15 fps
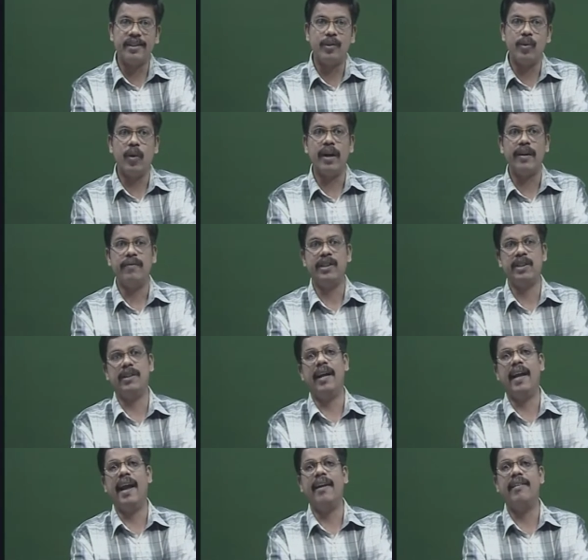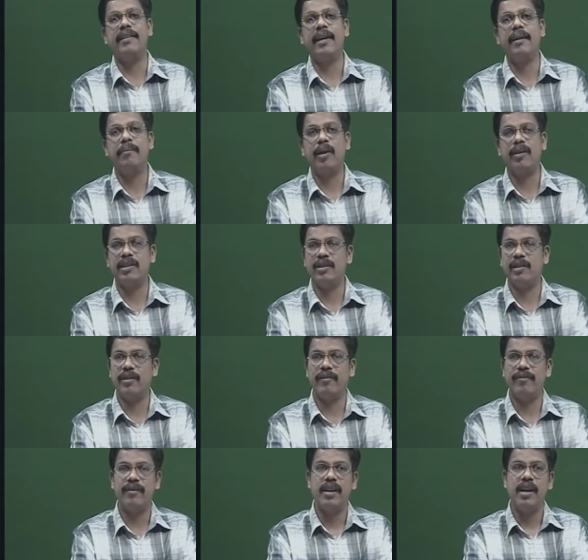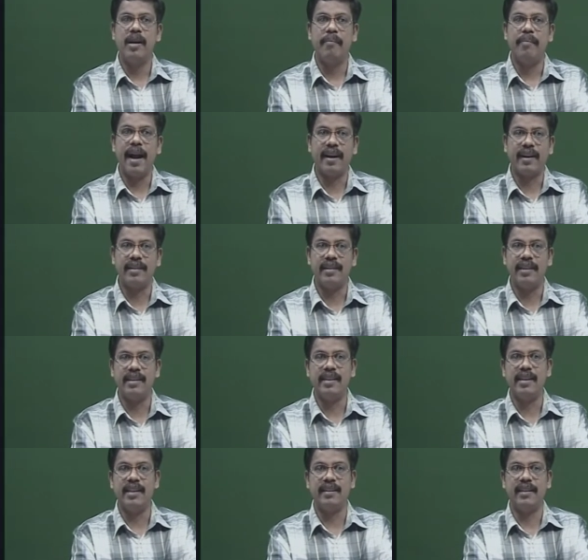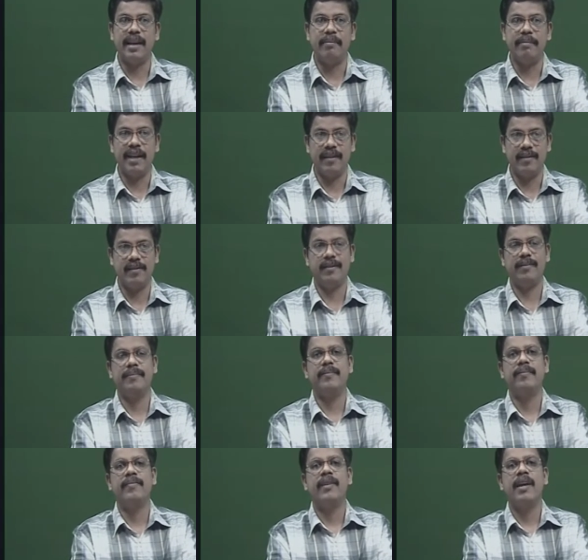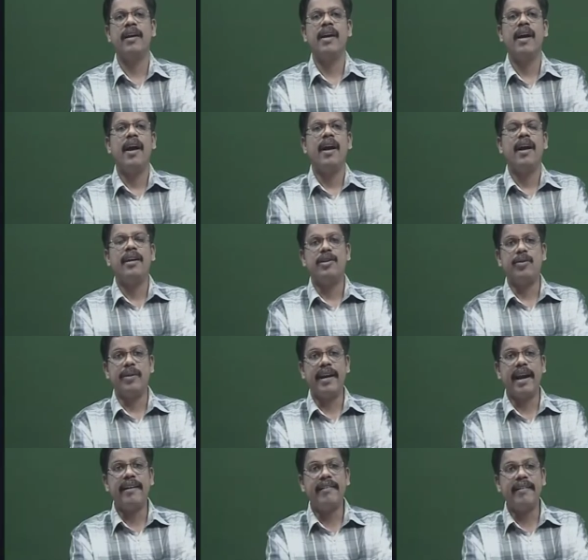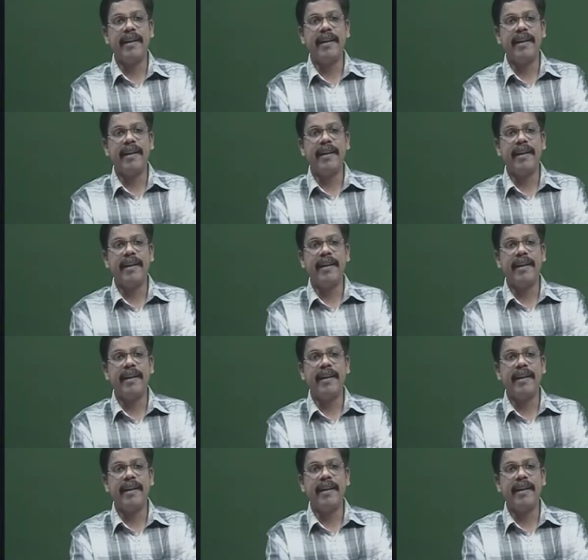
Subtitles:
toward which the entire process of bracketing is aimed at? To get